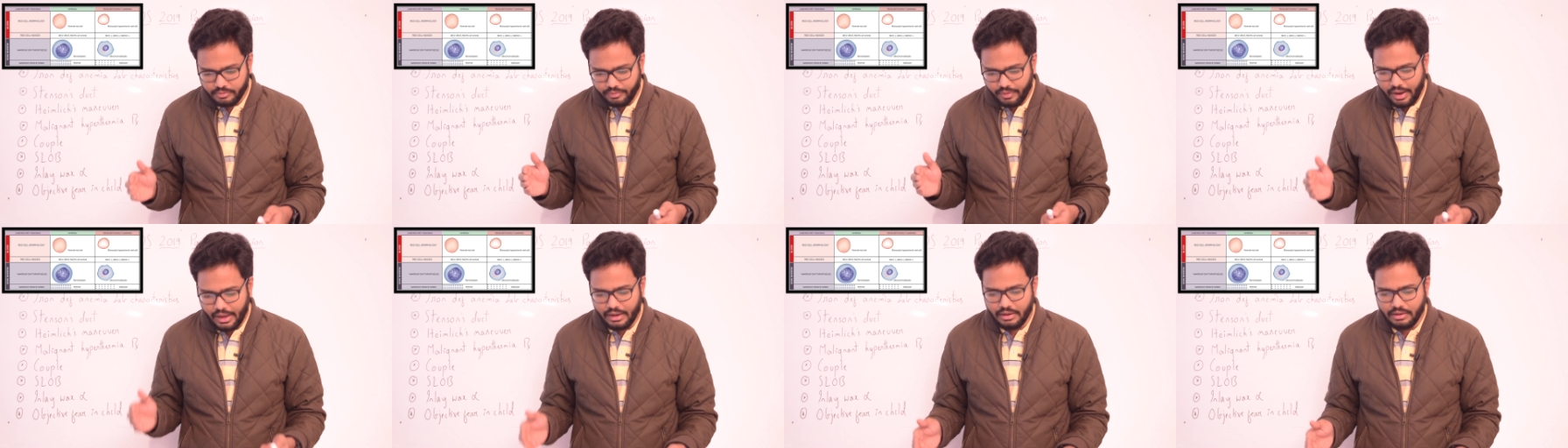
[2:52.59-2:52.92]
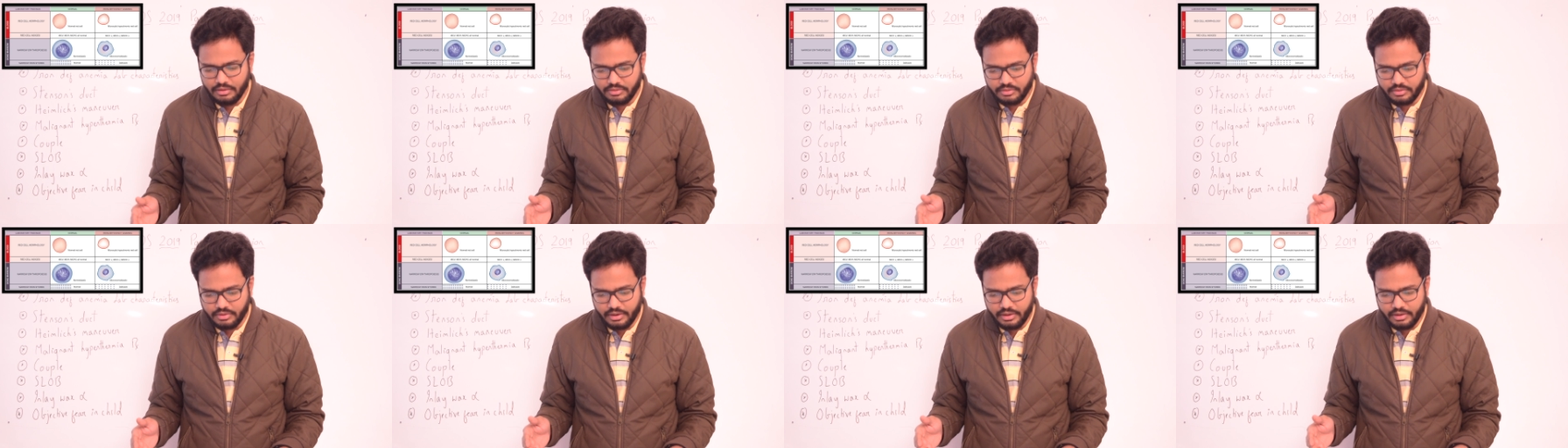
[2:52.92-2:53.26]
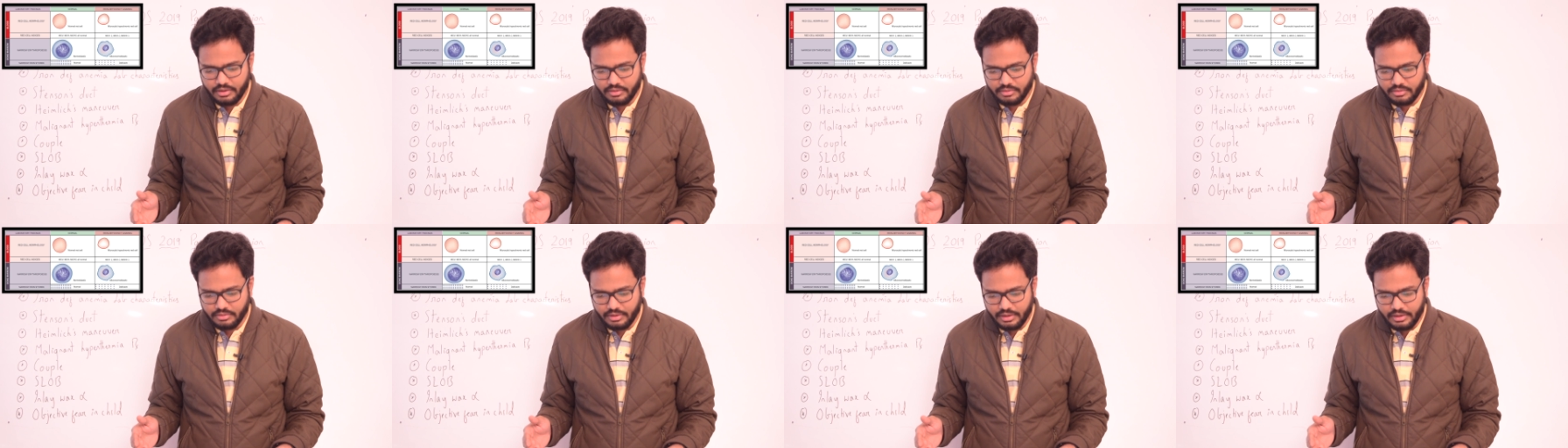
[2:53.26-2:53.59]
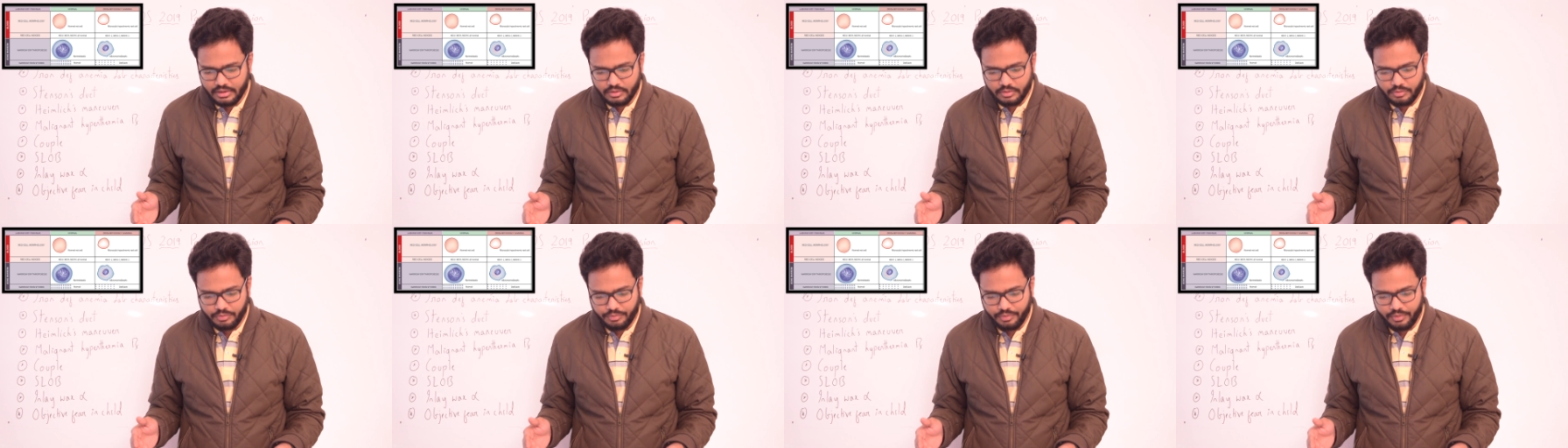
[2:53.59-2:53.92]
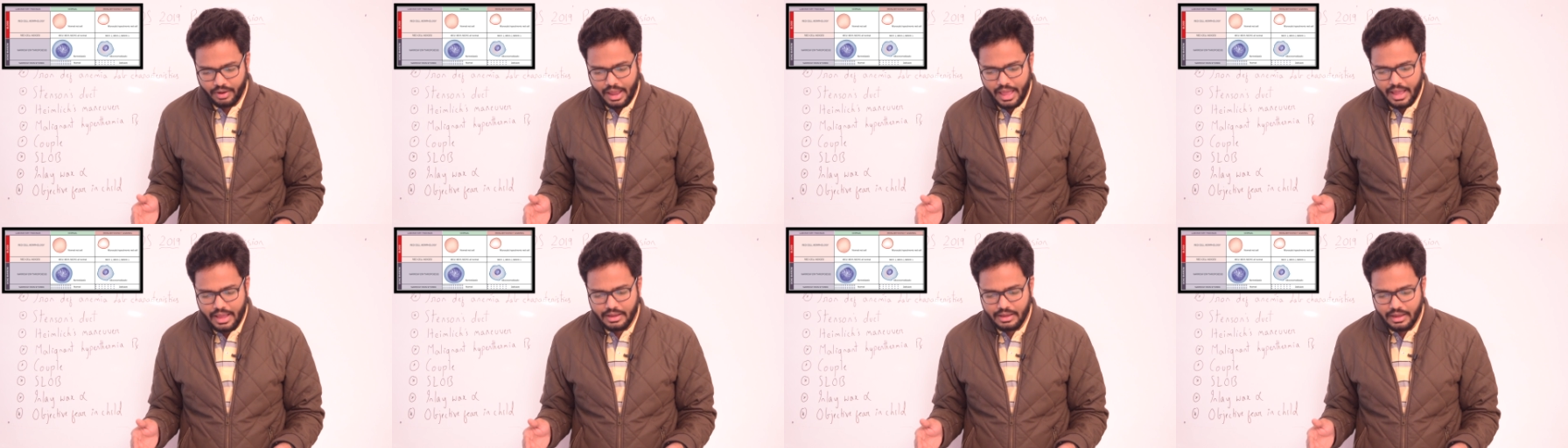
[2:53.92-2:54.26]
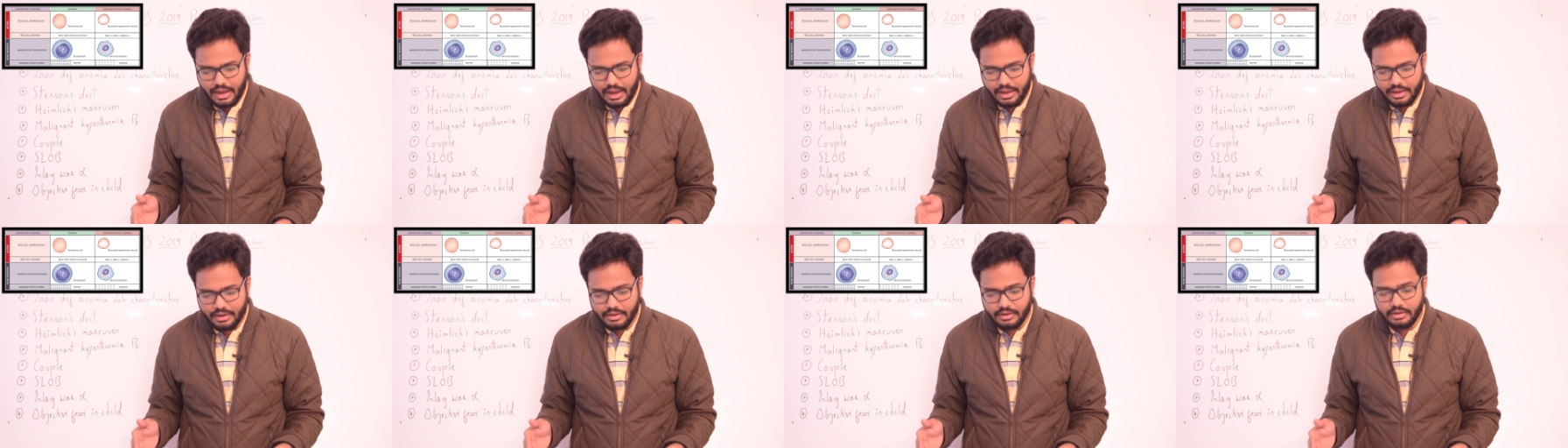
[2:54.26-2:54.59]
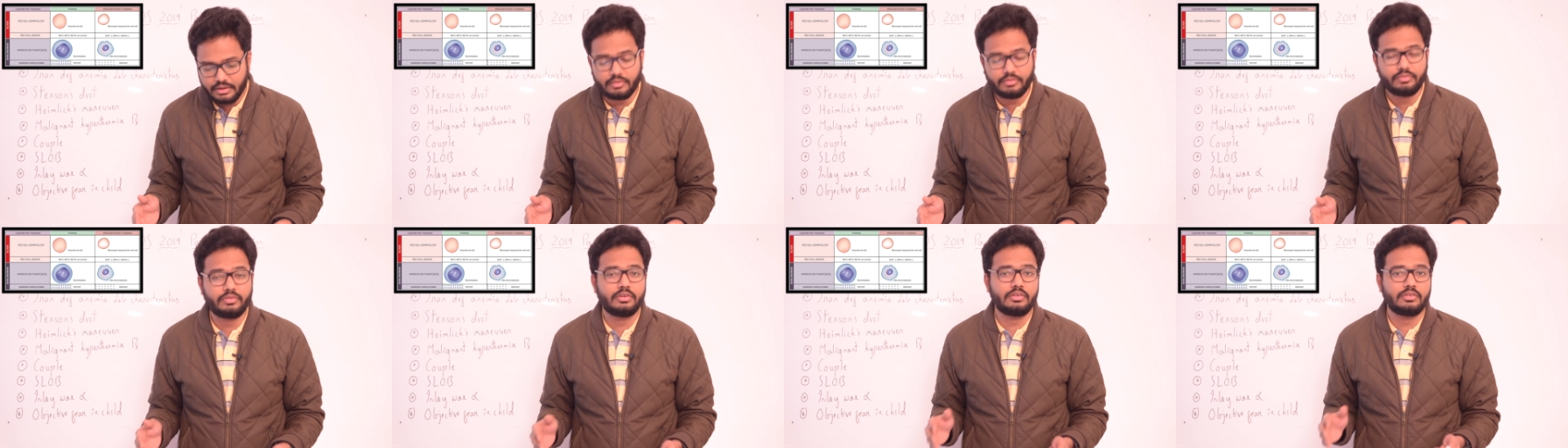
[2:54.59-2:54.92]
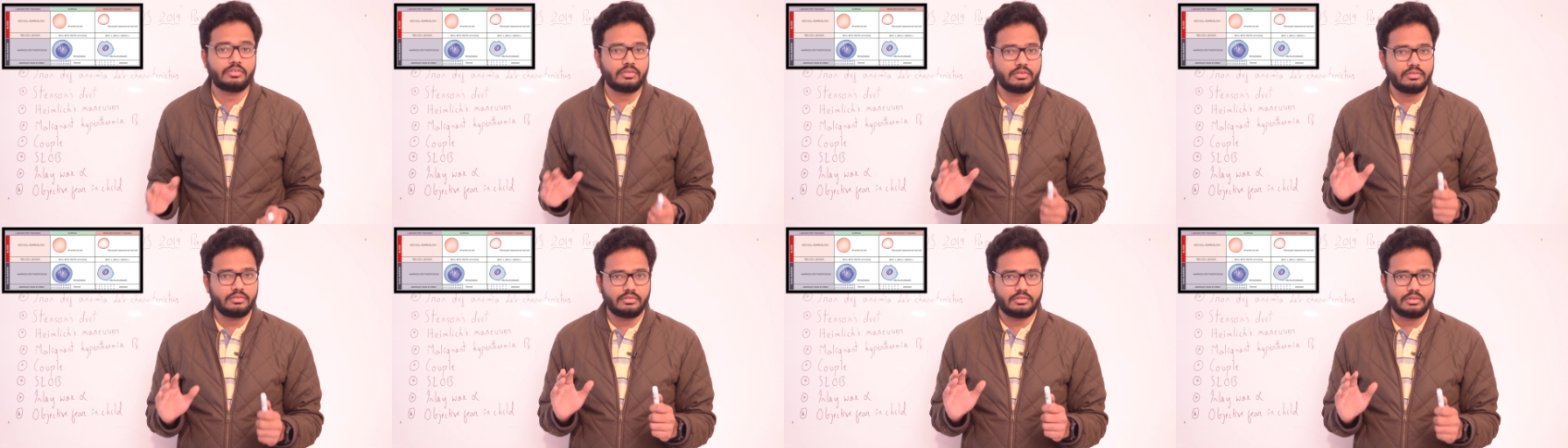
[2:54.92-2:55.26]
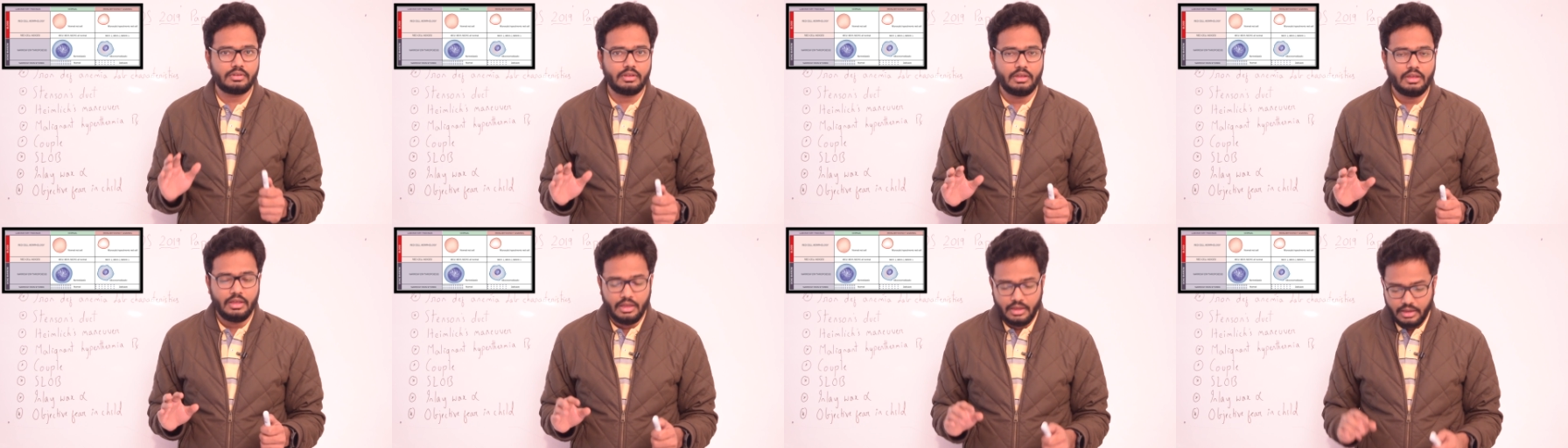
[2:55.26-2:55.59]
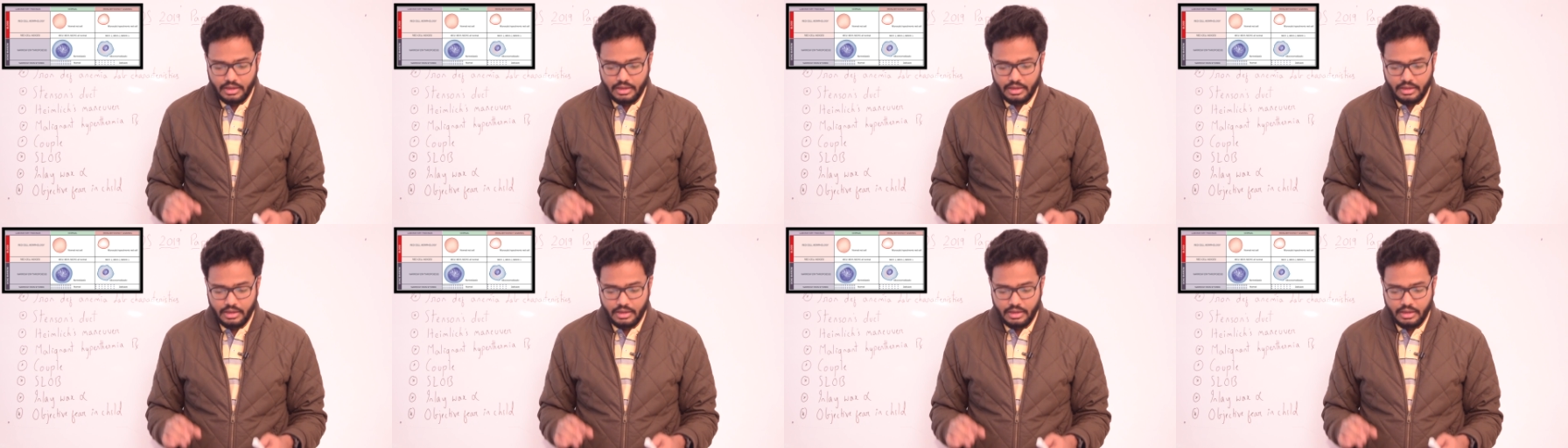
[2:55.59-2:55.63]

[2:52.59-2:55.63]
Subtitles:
Final stage is frank iron deficiency